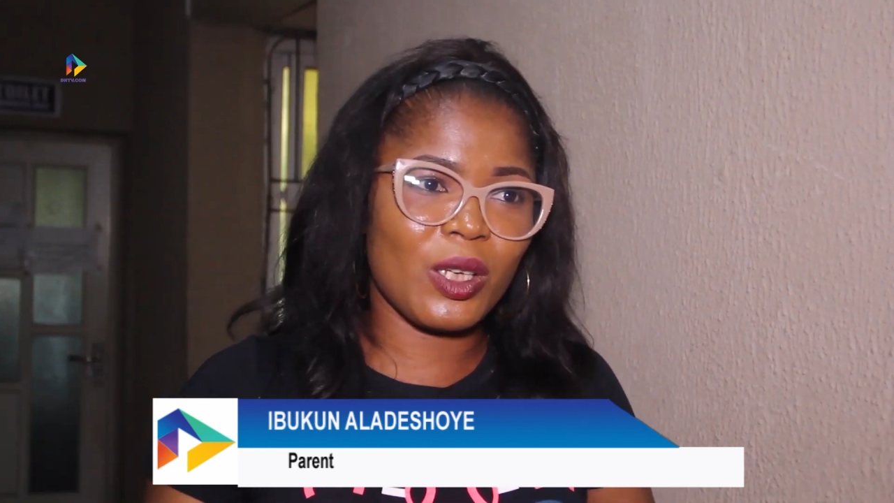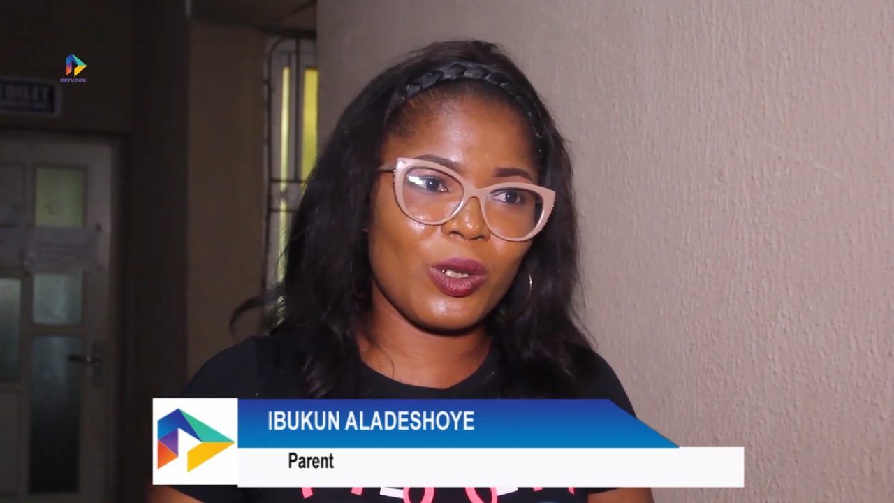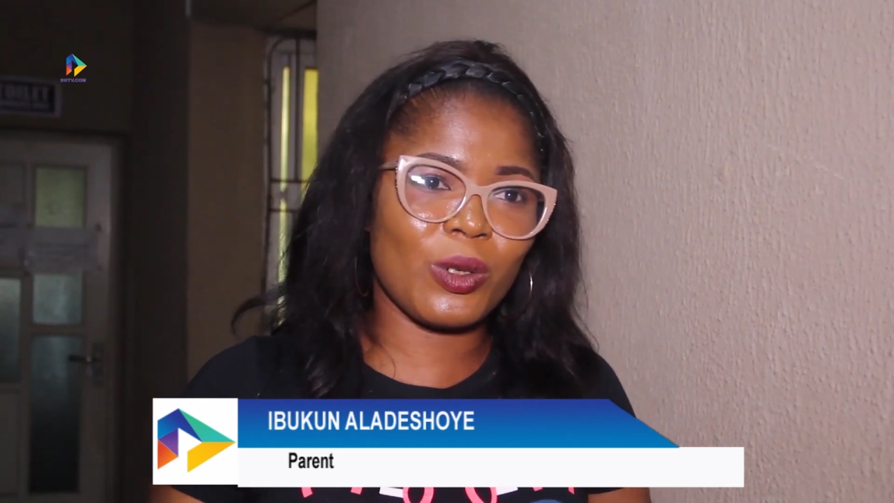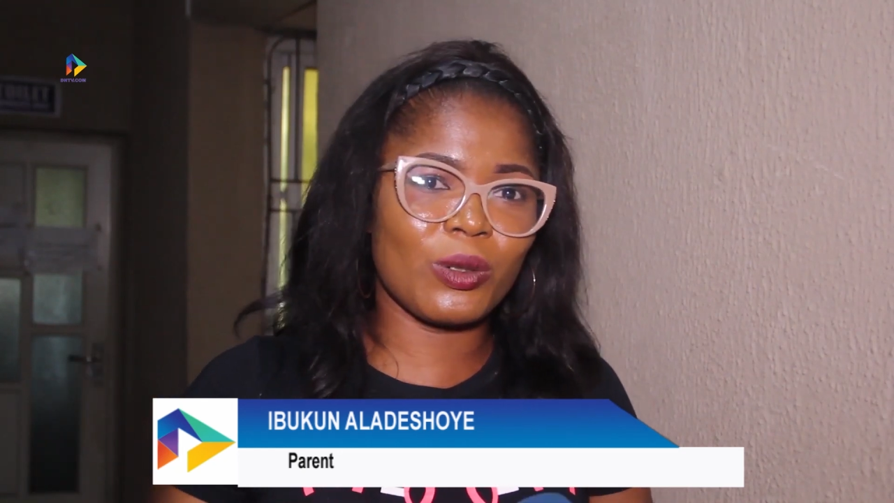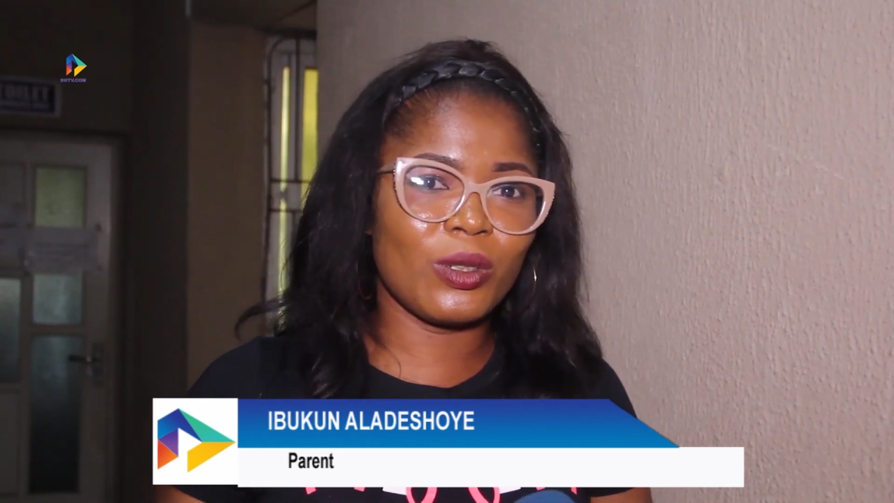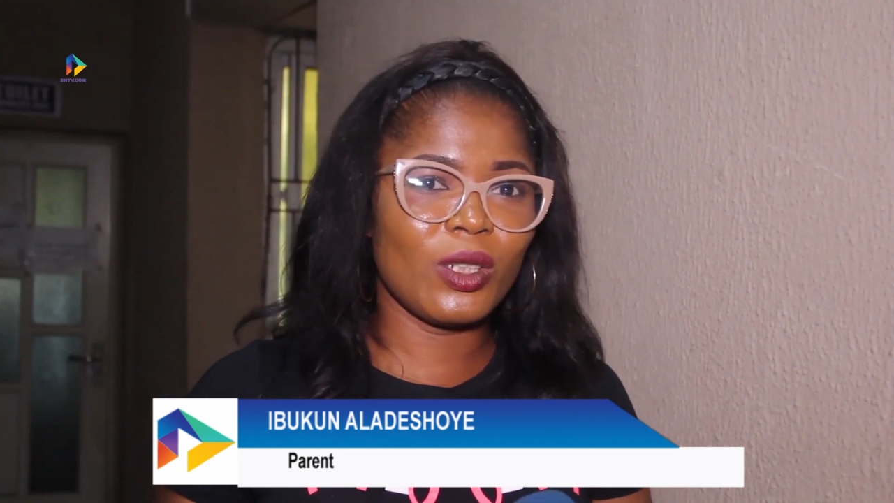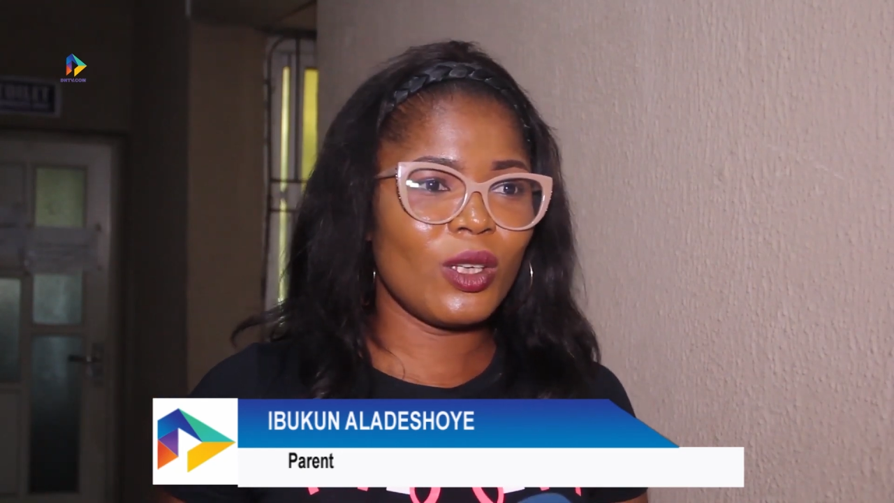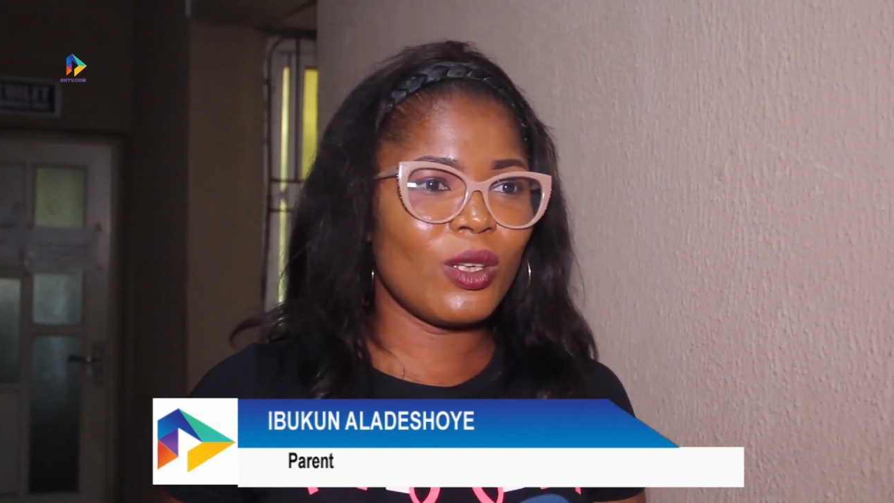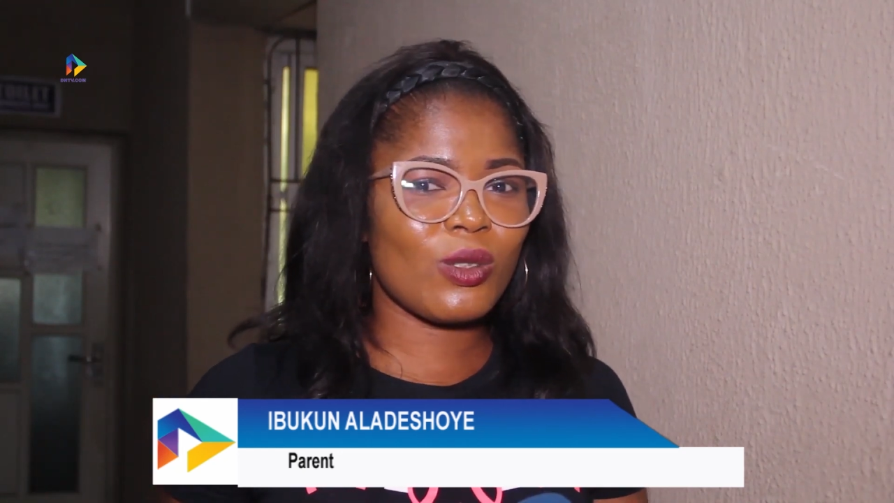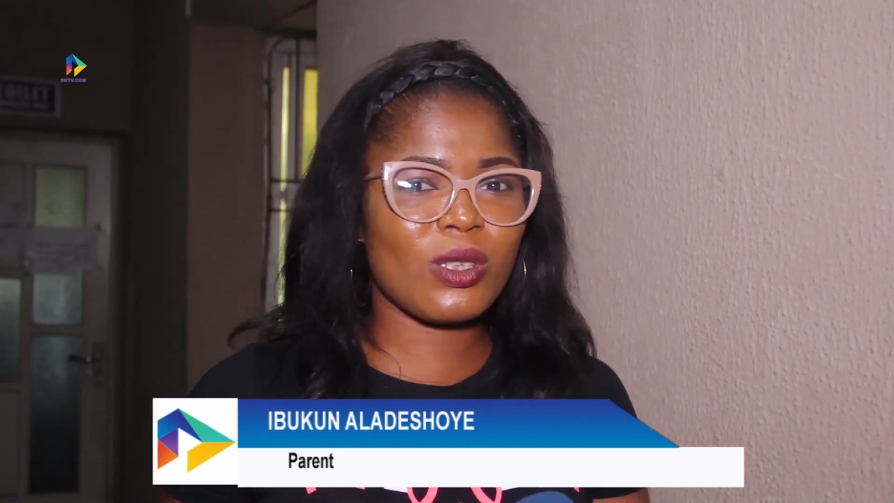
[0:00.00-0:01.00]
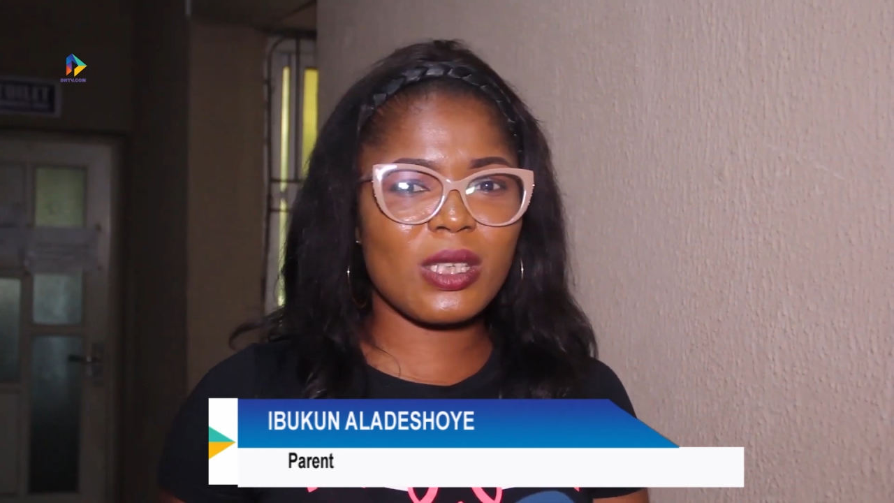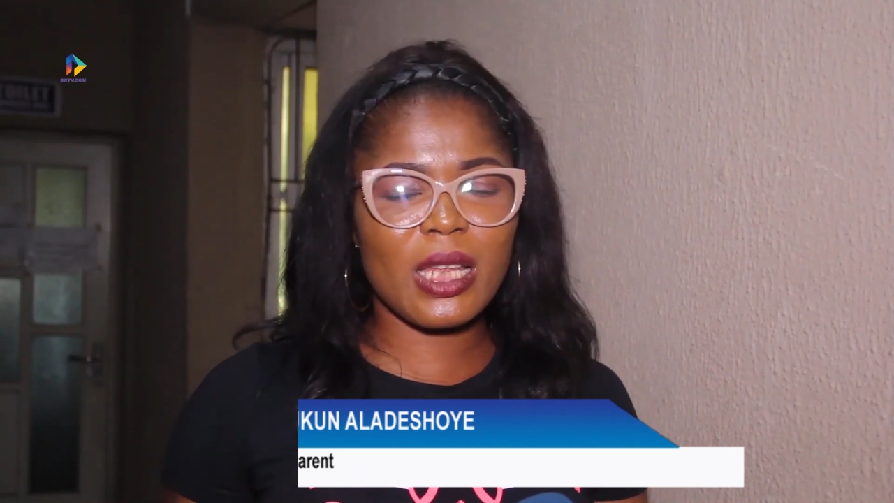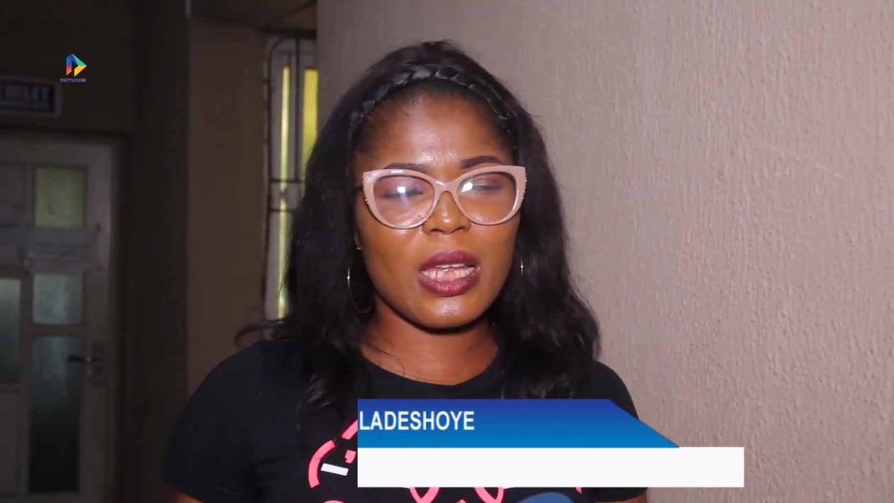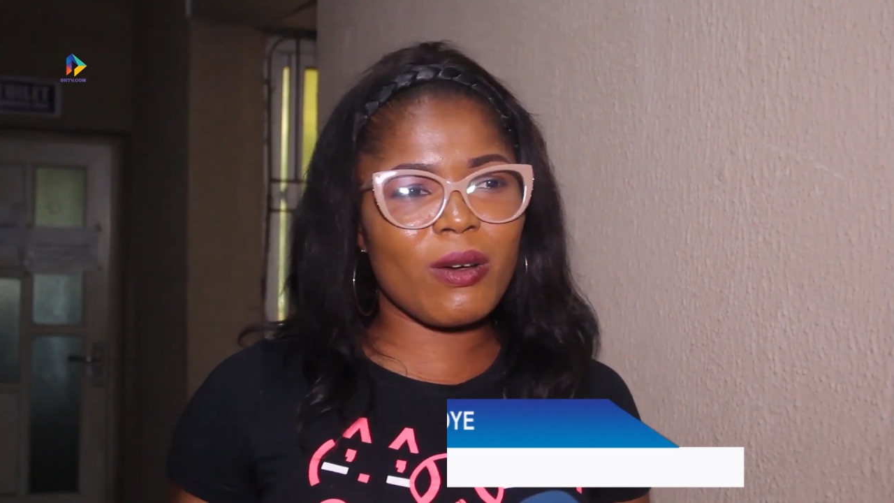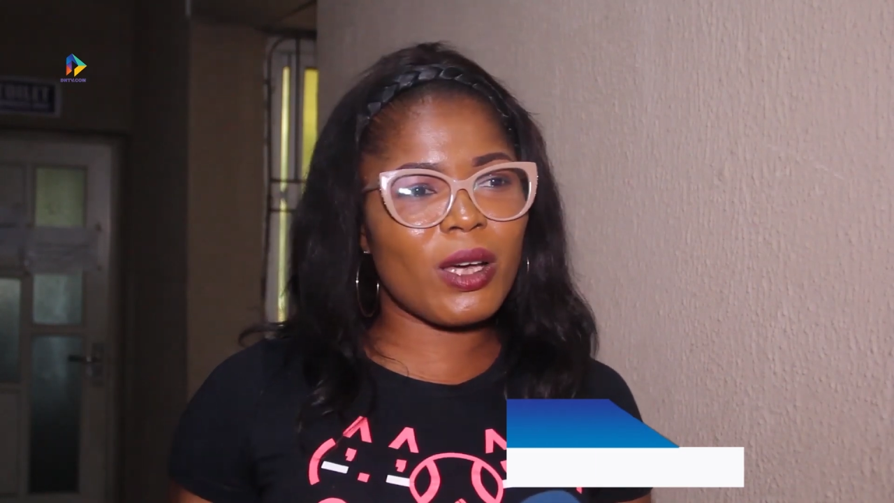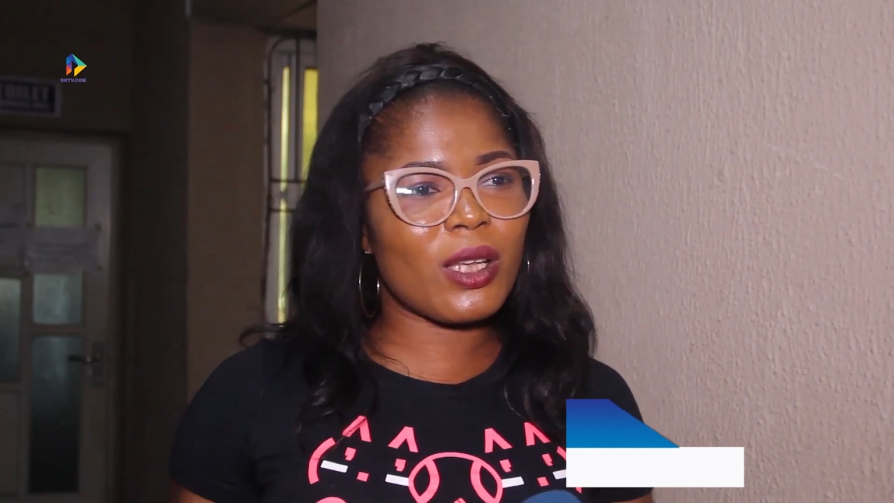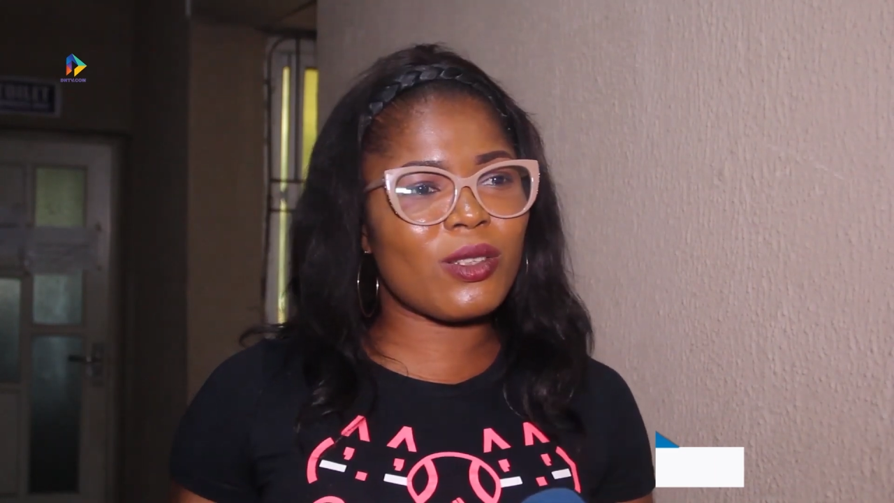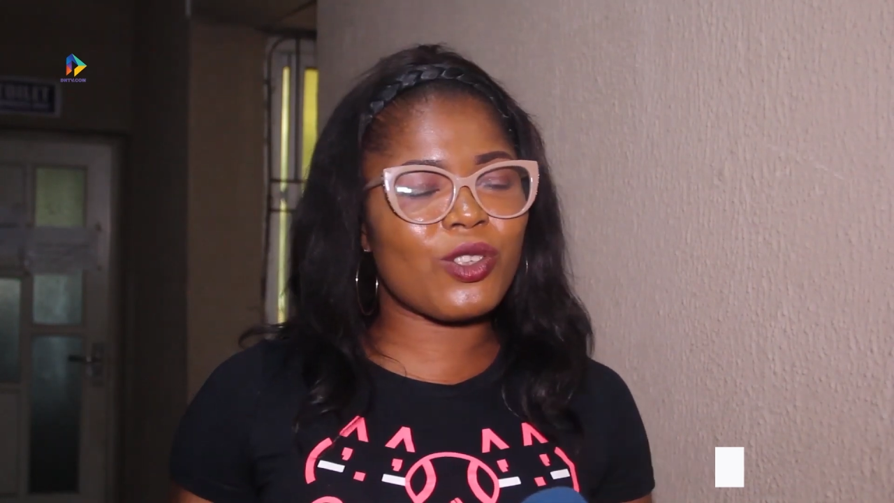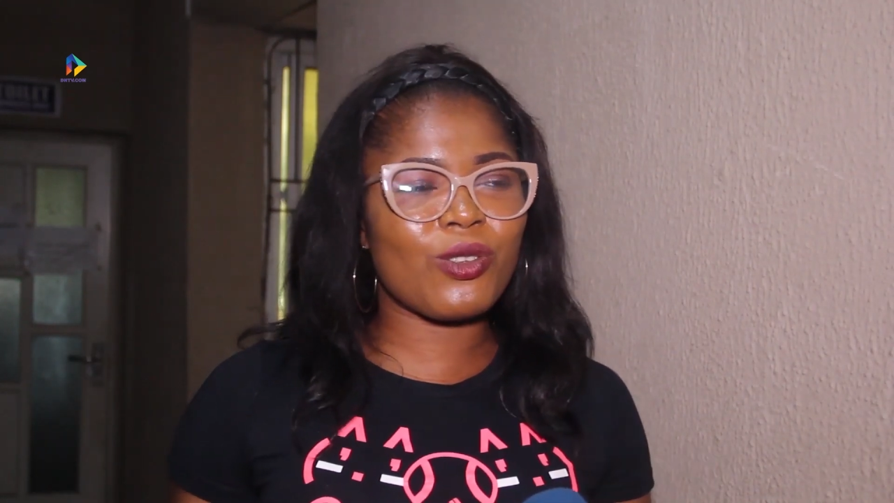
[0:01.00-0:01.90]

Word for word: you know, to see that our